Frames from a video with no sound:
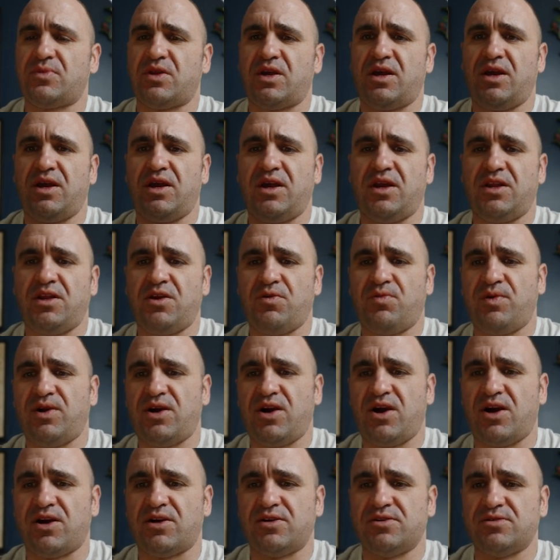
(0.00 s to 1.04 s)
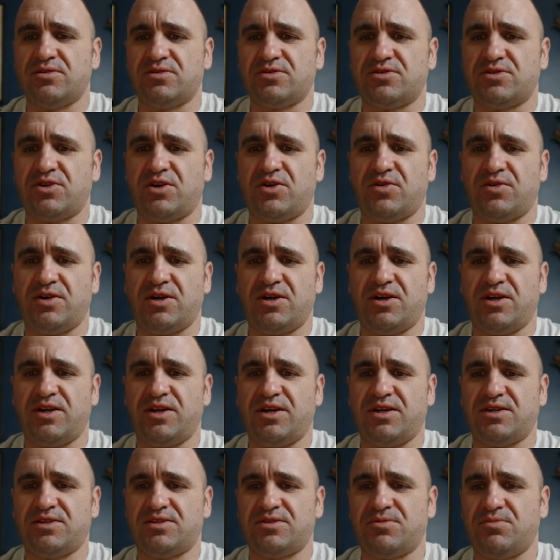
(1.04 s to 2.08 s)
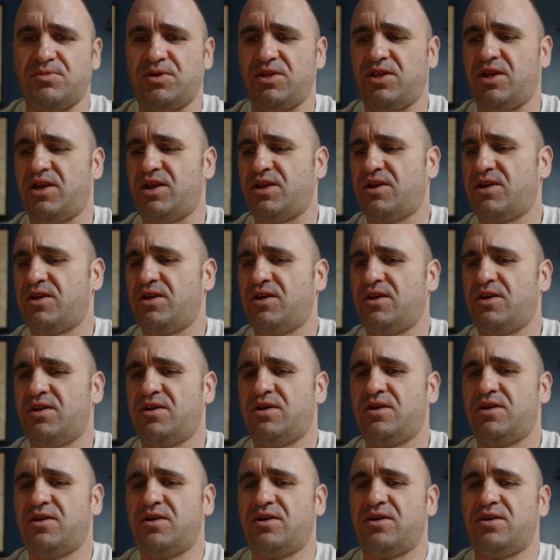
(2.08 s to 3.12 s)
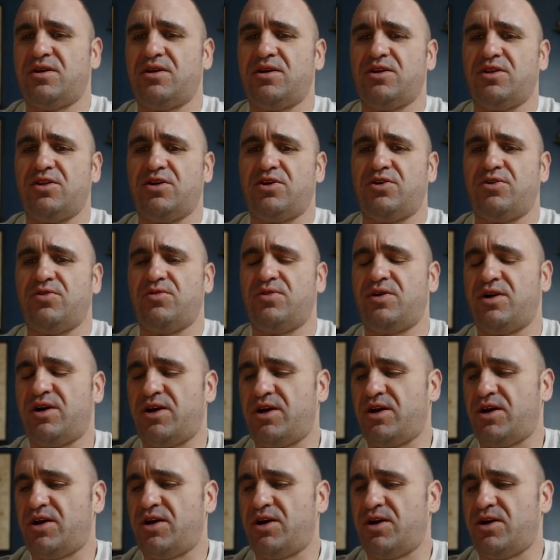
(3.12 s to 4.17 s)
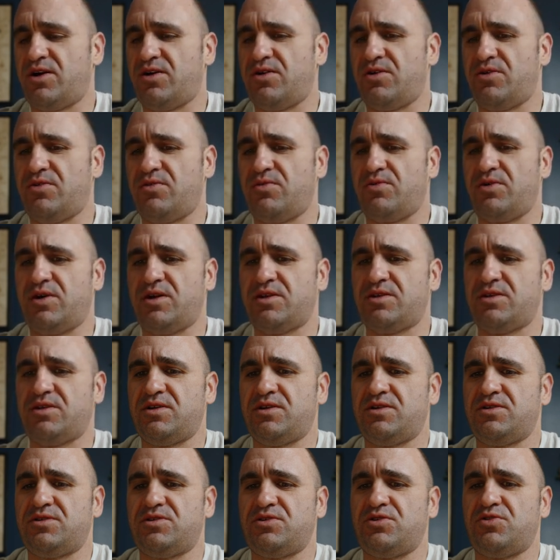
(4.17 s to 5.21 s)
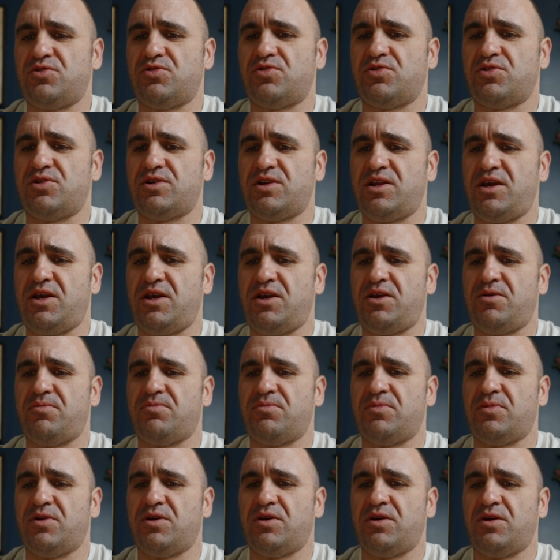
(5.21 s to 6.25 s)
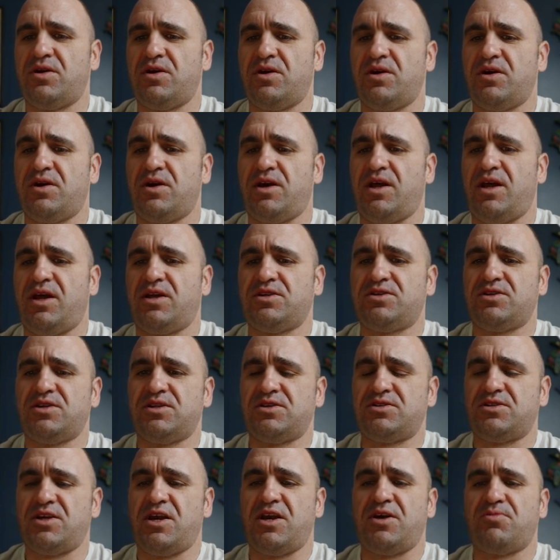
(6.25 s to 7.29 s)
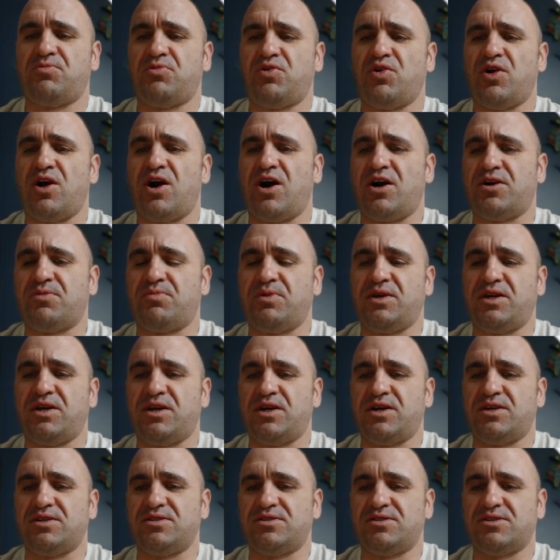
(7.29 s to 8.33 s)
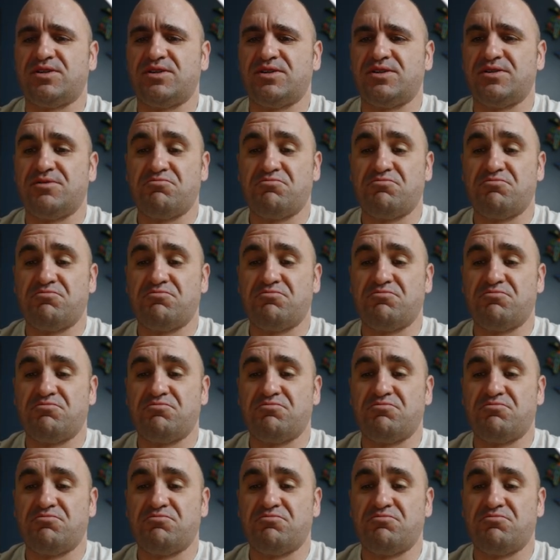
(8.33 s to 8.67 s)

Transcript: And here we are. So there it is. Be like, hello, what is your name? And it's going to say I'm Grok, because